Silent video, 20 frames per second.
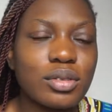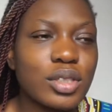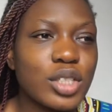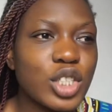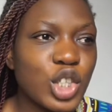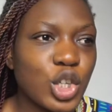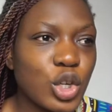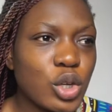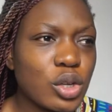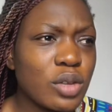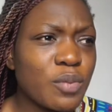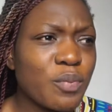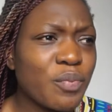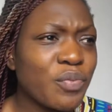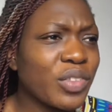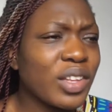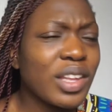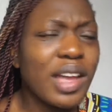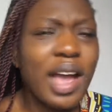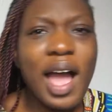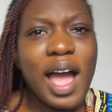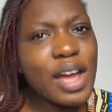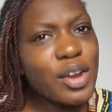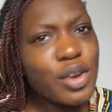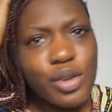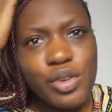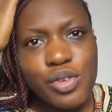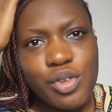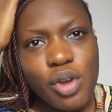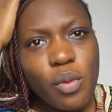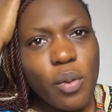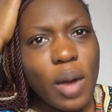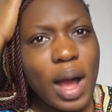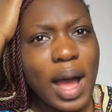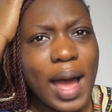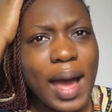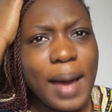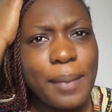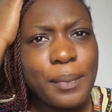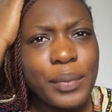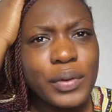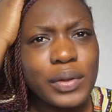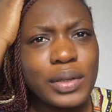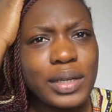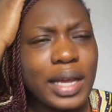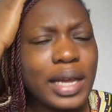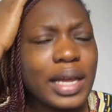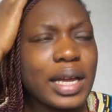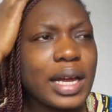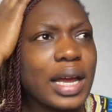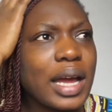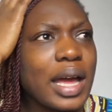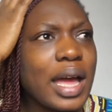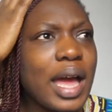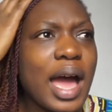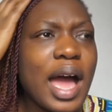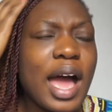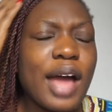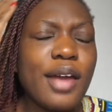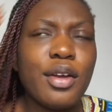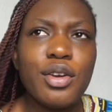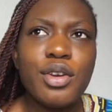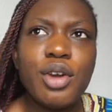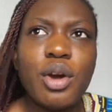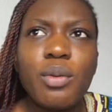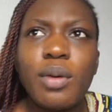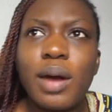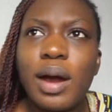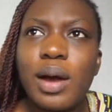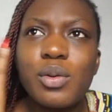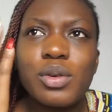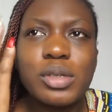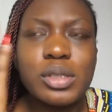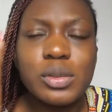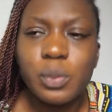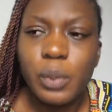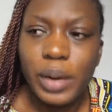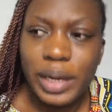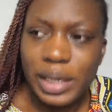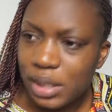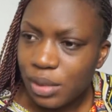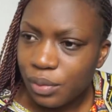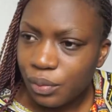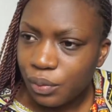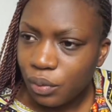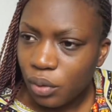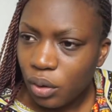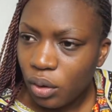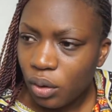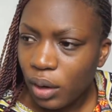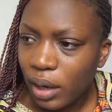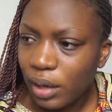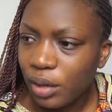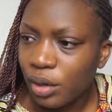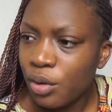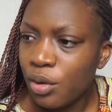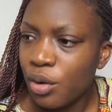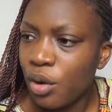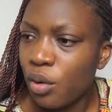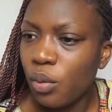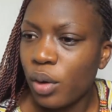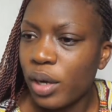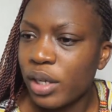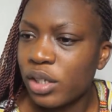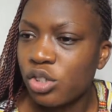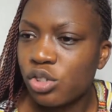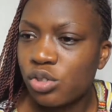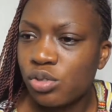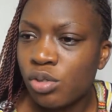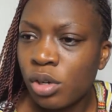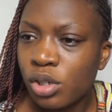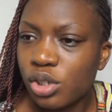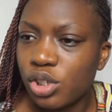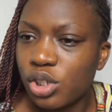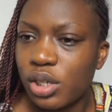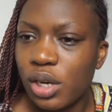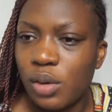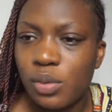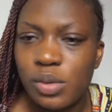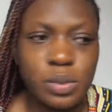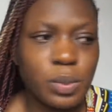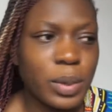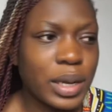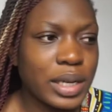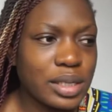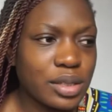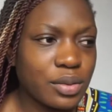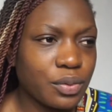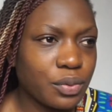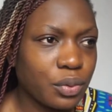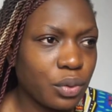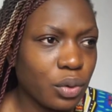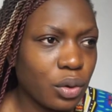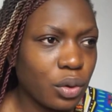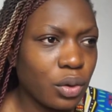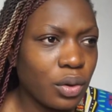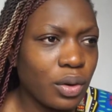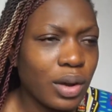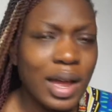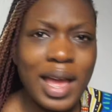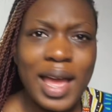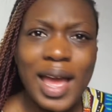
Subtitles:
I don't know what happened. Like, I don't know what I was waiting for. I don't know what instruction I was waiting for.